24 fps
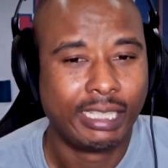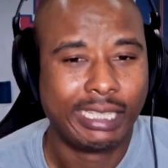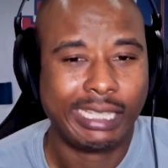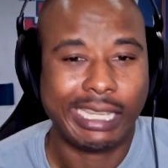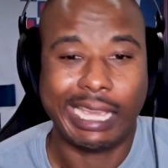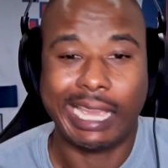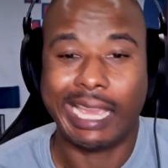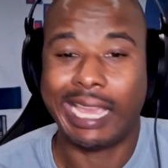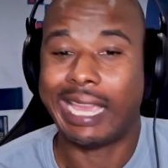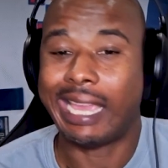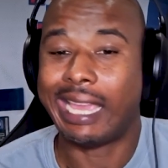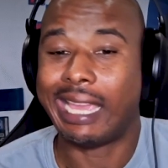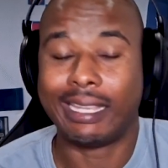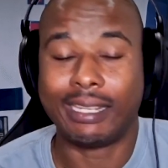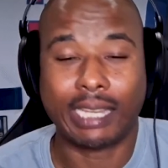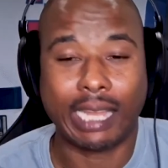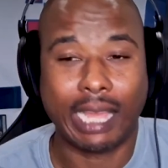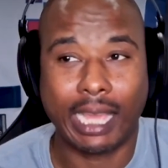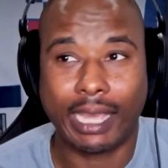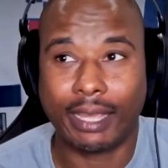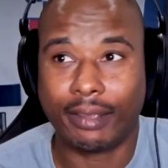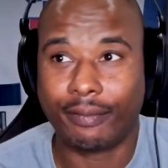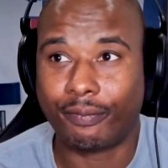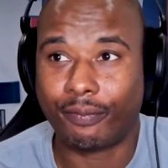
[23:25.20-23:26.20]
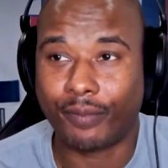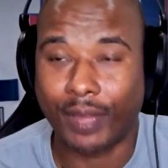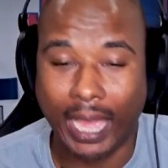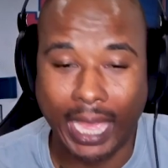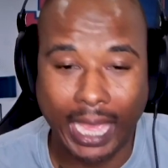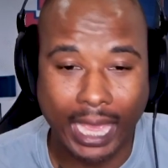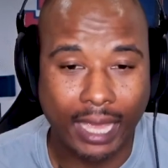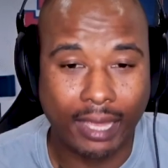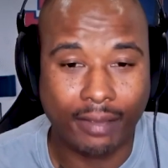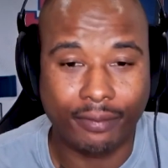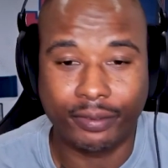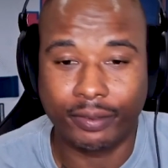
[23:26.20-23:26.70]
and like
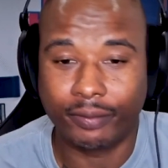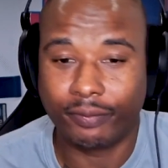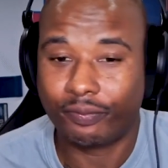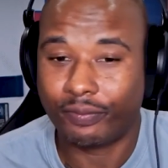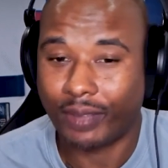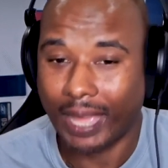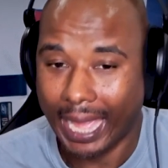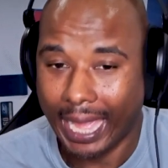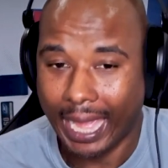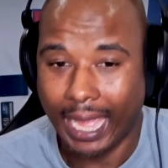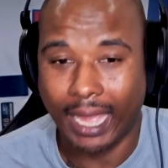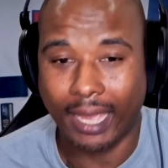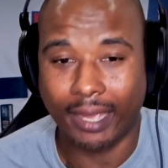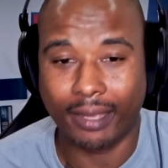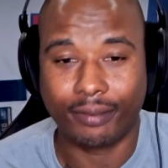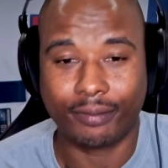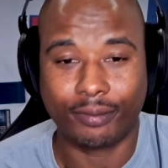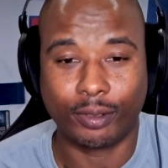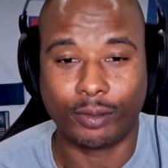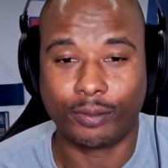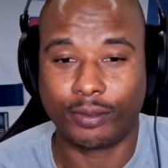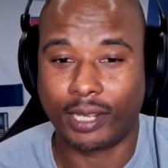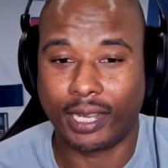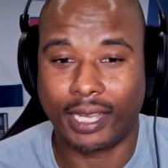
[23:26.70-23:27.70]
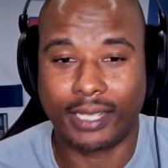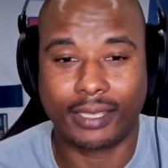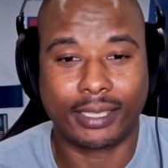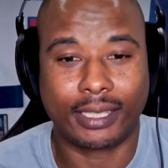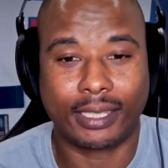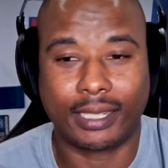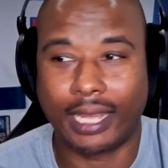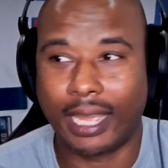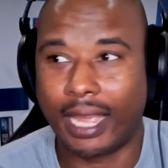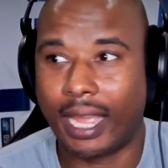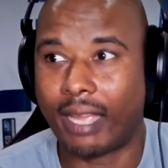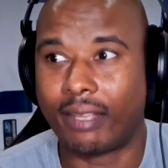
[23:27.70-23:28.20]
5 and 5 over like the
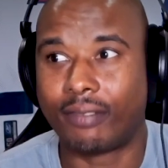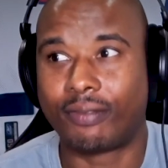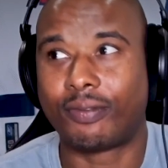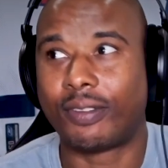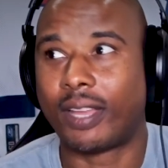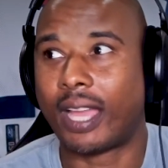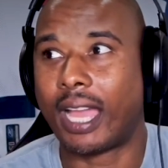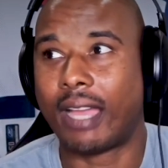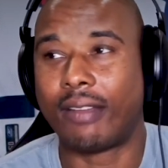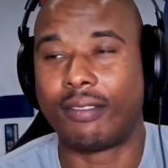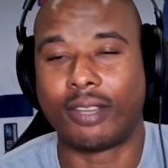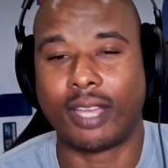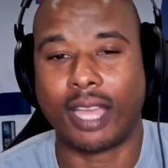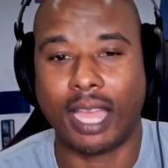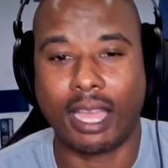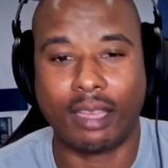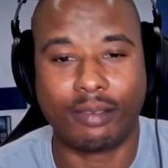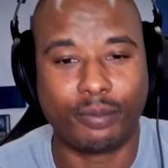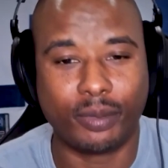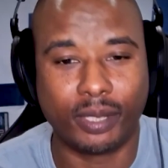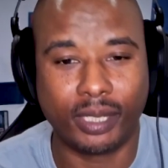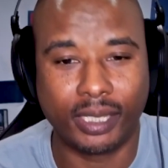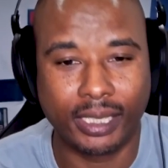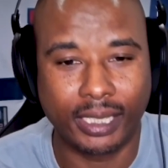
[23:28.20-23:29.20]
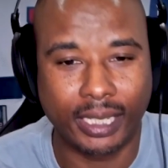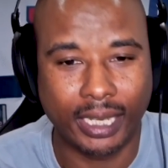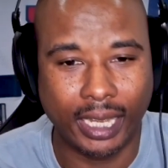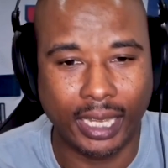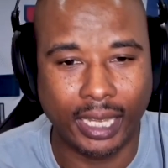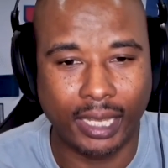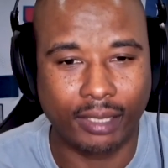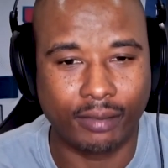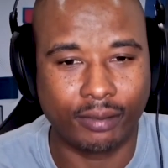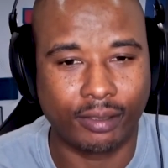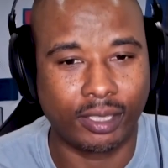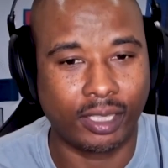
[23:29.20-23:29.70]
last 5 or how many
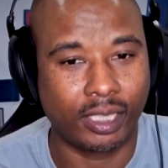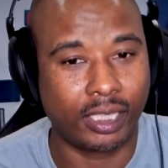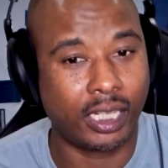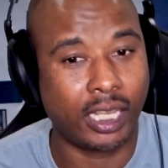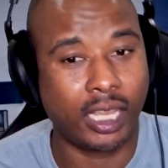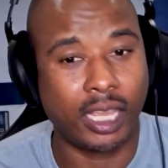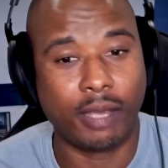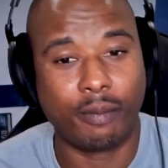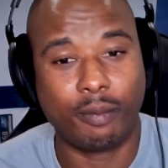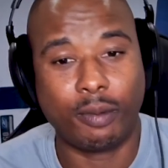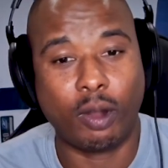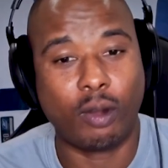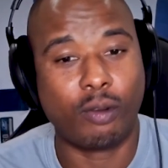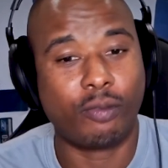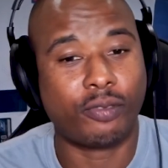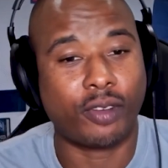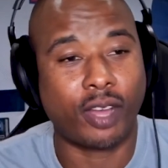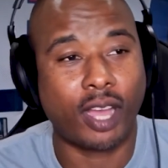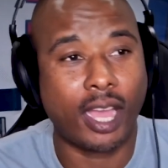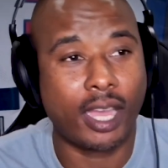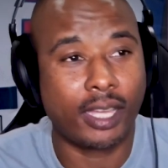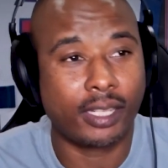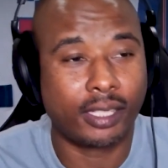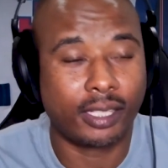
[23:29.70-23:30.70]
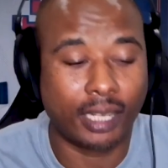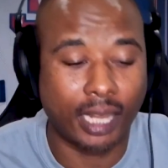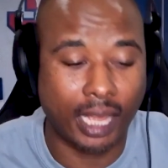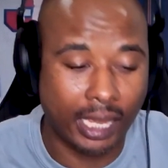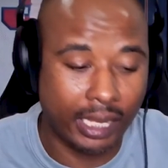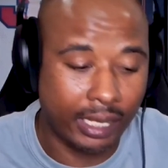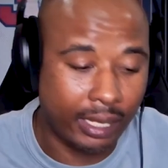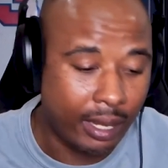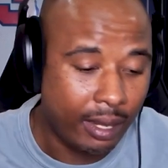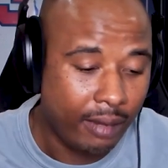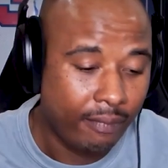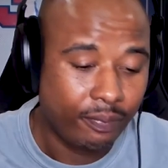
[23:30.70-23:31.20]
games. And then Mo Wagner,
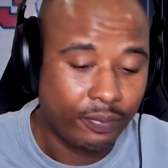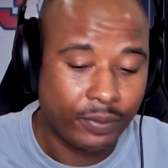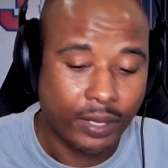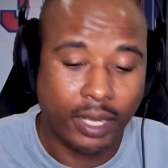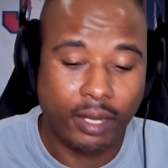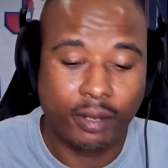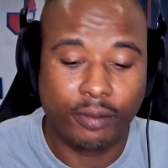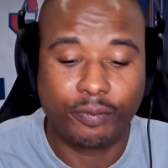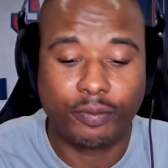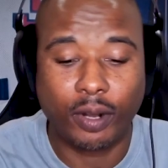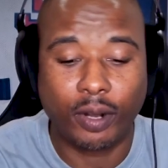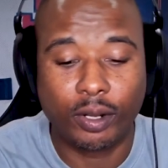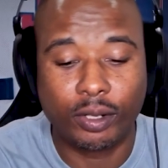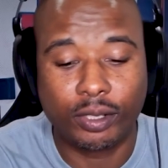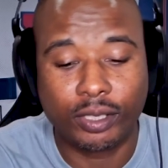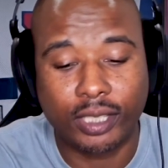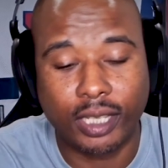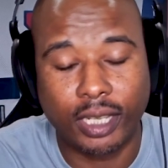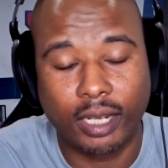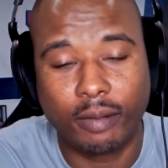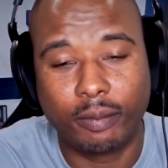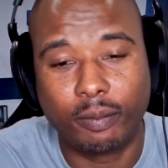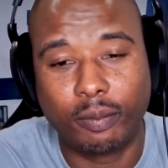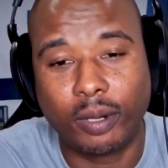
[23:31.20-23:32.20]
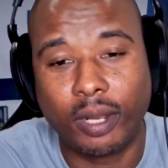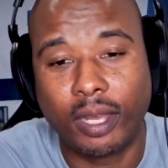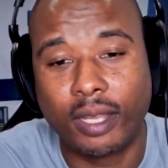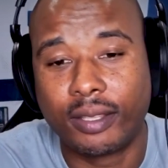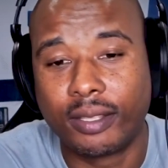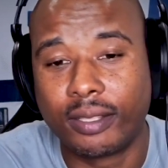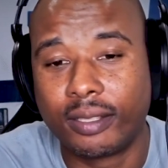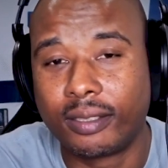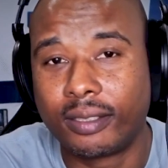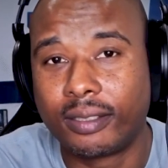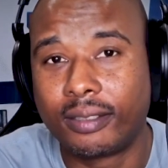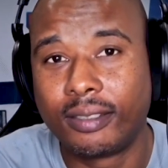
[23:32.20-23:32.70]
like they the first set of
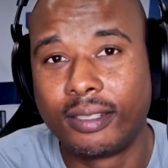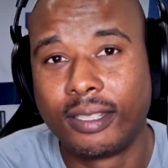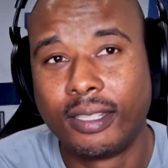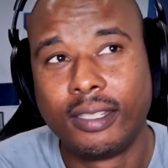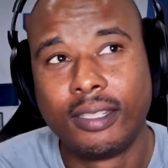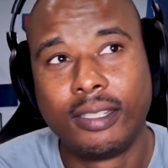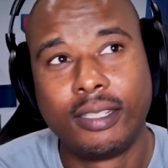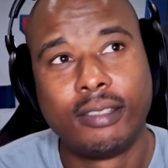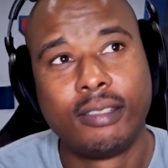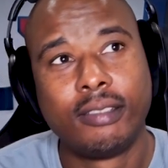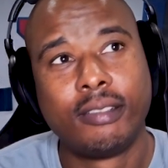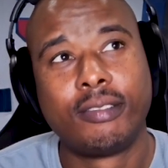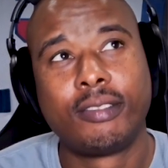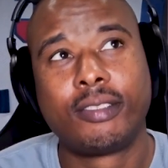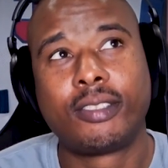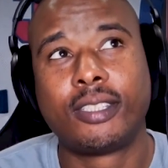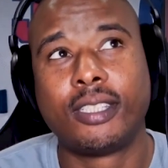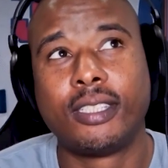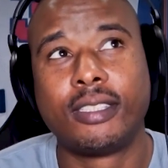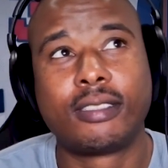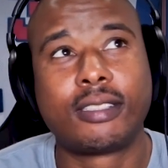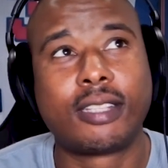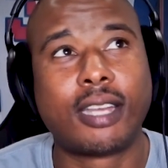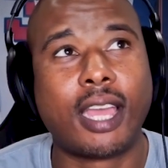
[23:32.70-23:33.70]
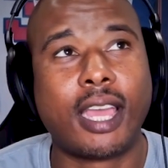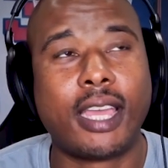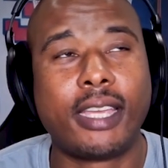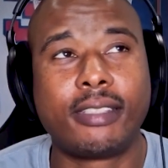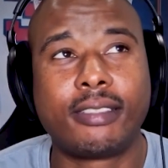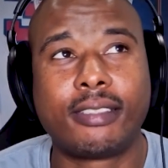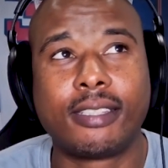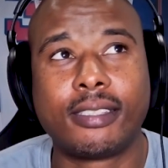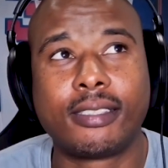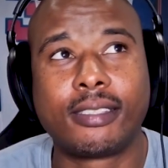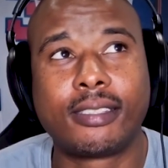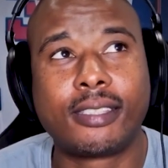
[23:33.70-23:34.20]
brothers since
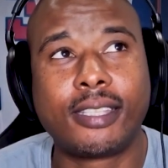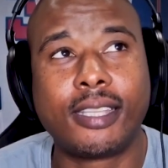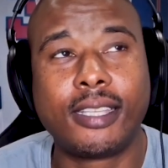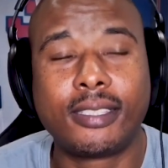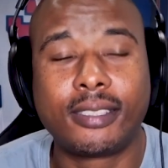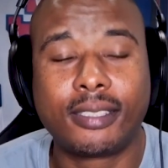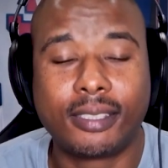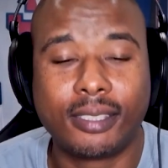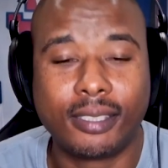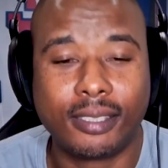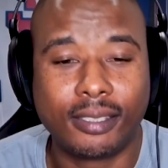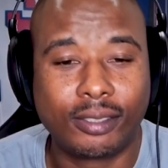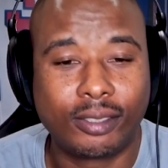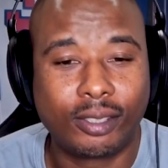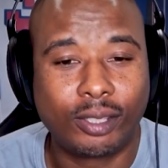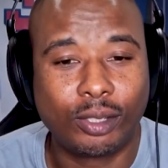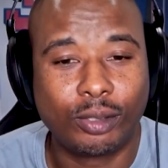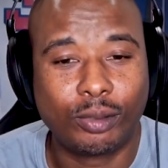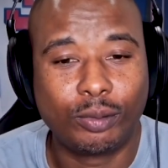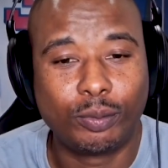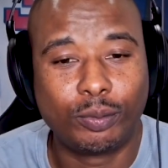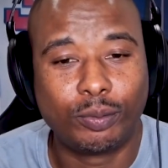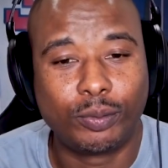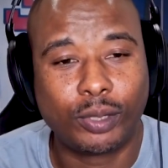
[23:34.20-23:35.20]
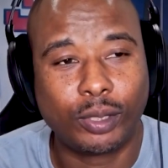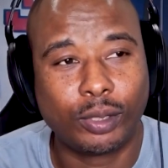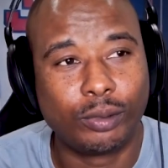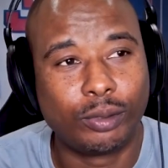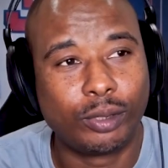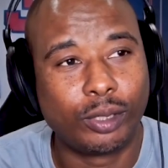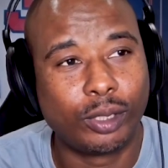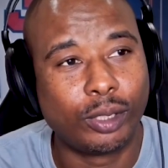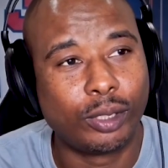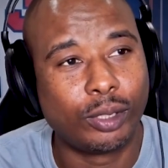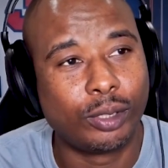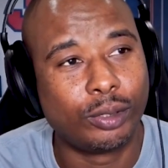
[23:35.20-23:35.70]
like the 60s. Two
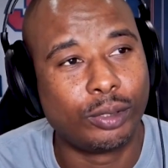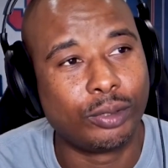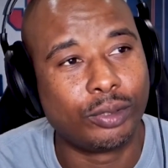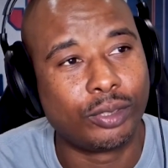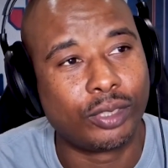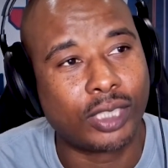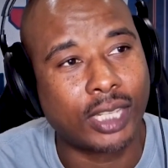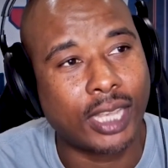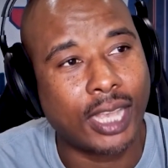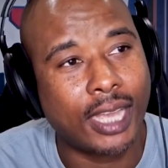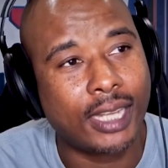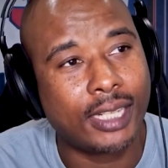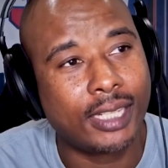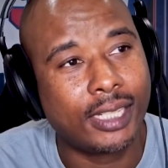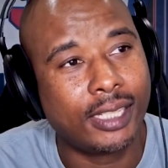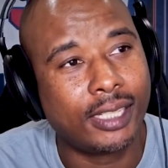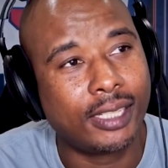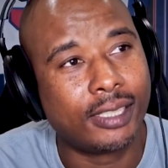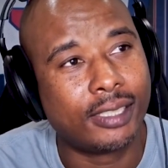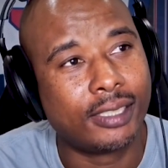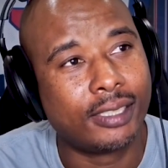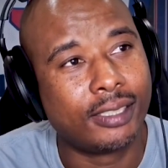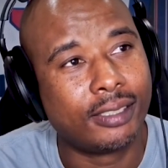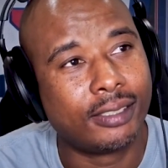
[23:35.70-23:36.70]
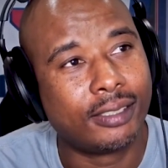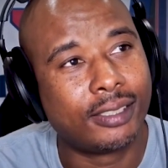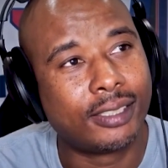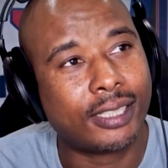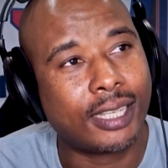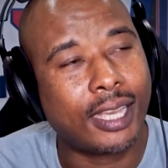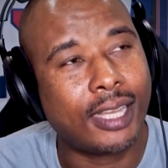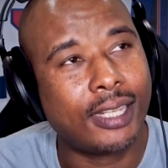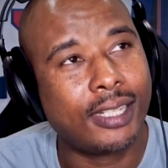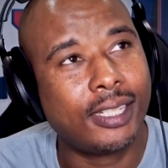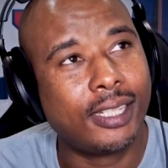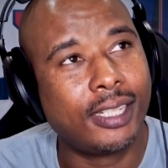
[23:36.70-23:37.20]
dudes, Johnny and
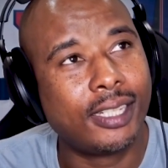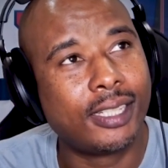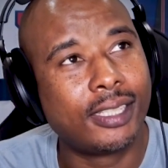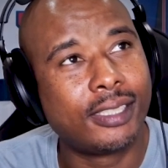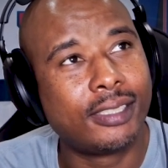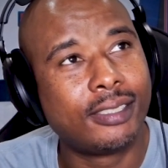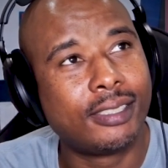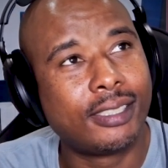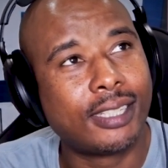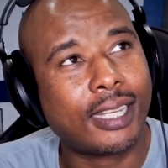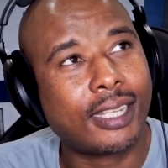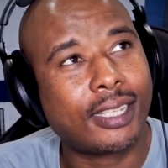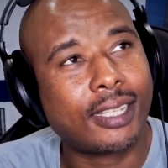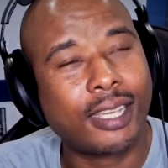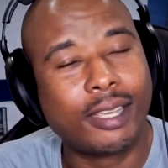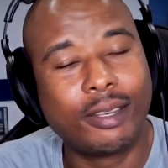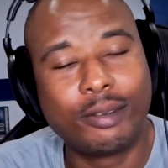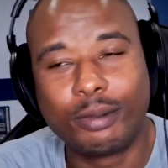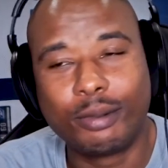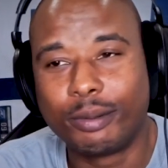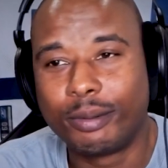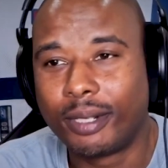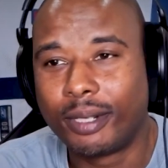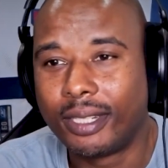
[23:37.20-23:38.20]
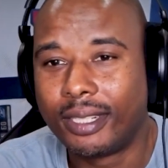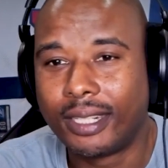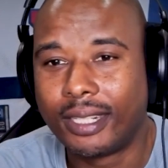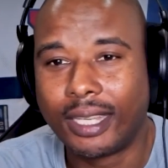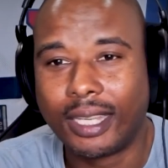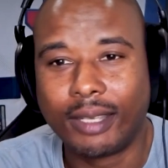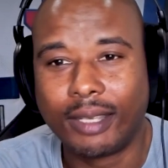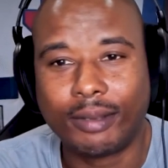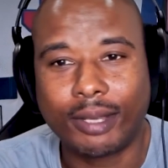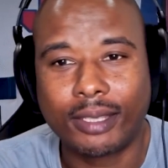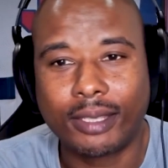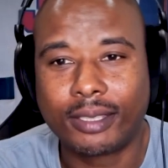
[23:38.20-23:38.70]
I can't remember their
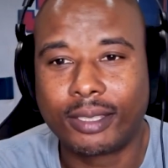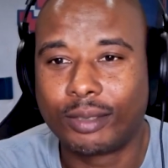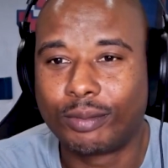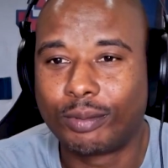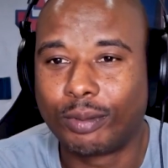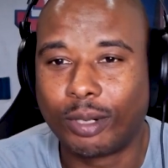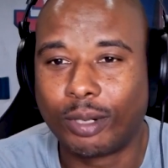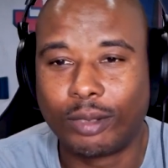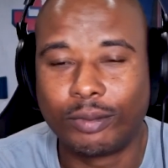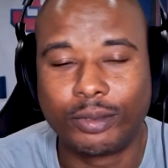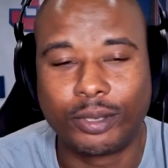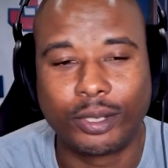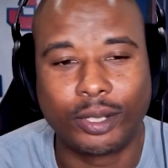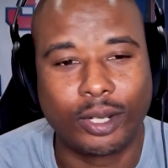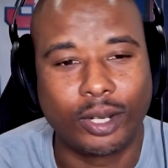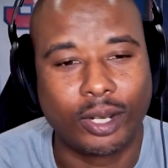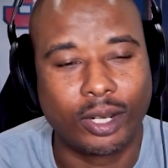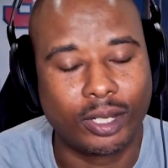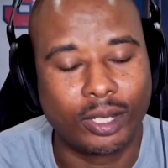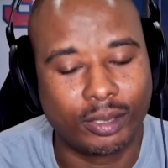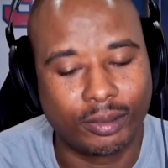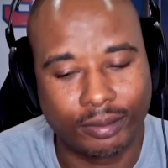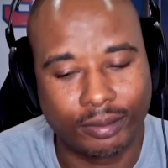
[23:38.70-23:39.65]
name. I just went over it earlier.